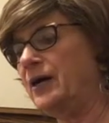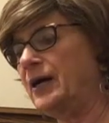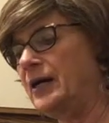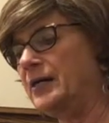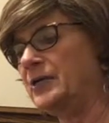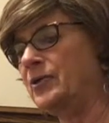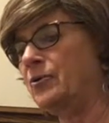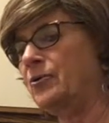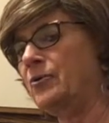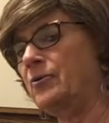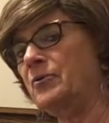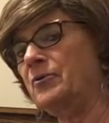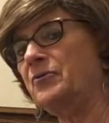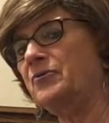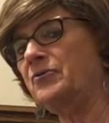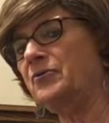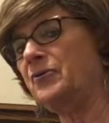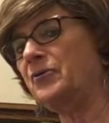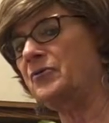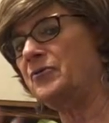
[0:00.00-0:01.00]
And the longer it
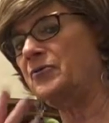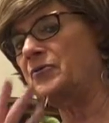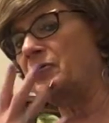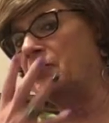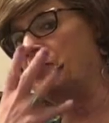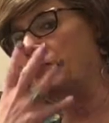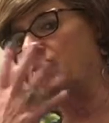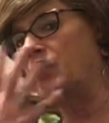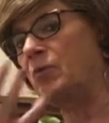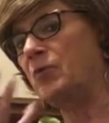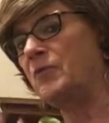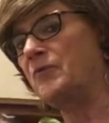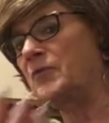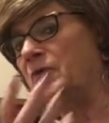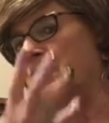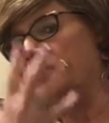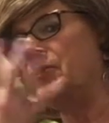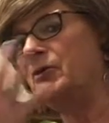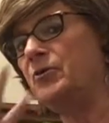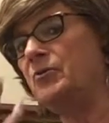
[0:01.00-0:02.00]
sits, the more of the
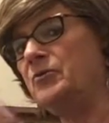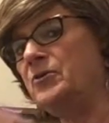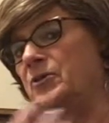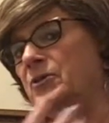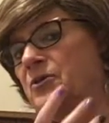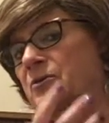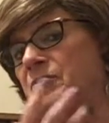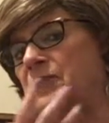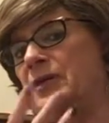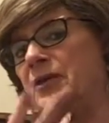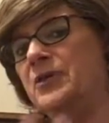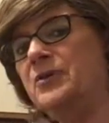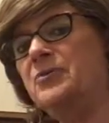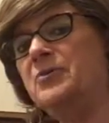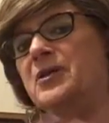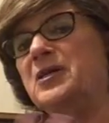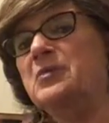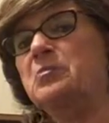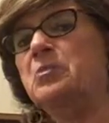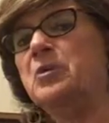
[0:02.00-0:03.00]
notes you get to
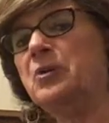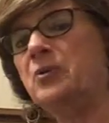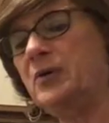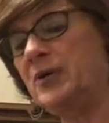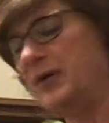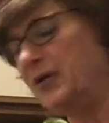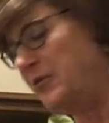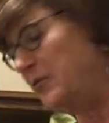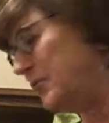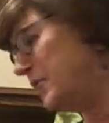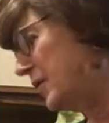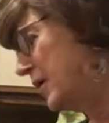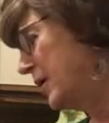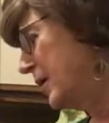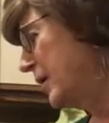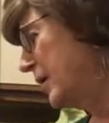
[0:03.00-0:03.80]
experience.